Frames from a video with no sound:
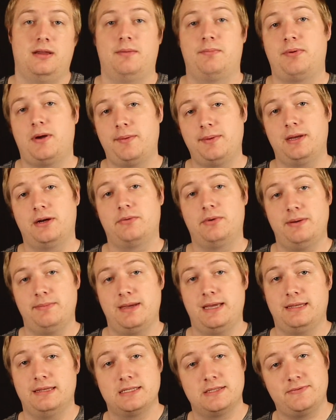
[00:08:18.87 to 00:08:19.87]
I'm probably going to
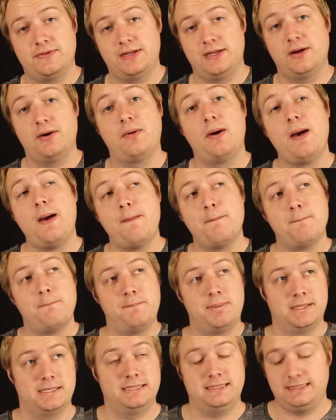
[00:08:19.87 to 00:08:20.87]
remake this video,
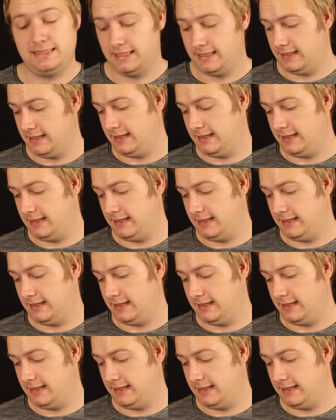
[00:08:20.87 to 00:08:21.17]
but